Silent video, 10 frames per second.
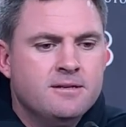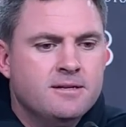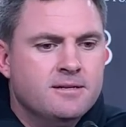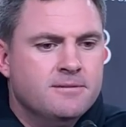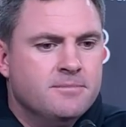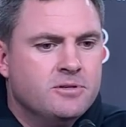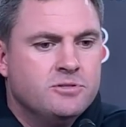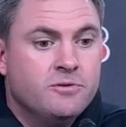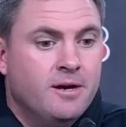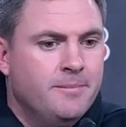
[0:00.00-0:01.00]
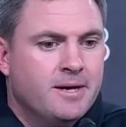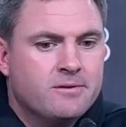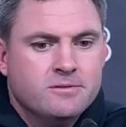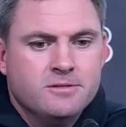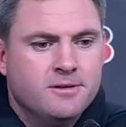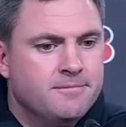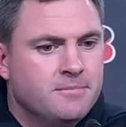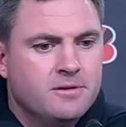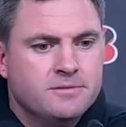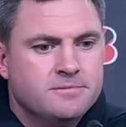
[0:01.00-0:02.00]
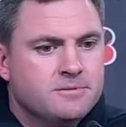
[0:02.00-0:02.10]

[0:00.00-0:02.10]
Um, their two linebackers are, are